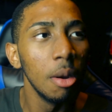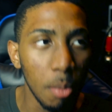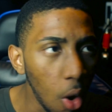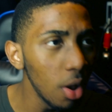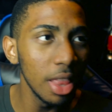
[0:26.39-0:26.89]

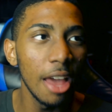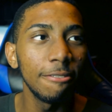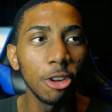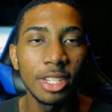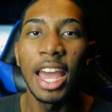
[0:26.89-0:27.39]
more
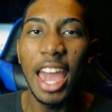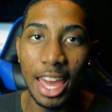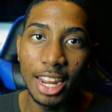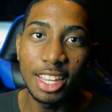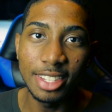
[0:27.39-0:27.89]
levels,
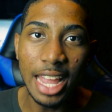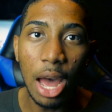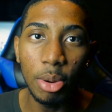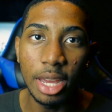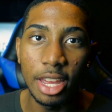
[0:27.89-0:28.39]
and it is
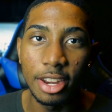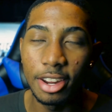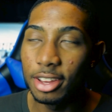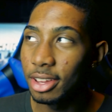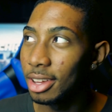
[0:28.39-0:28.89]
now in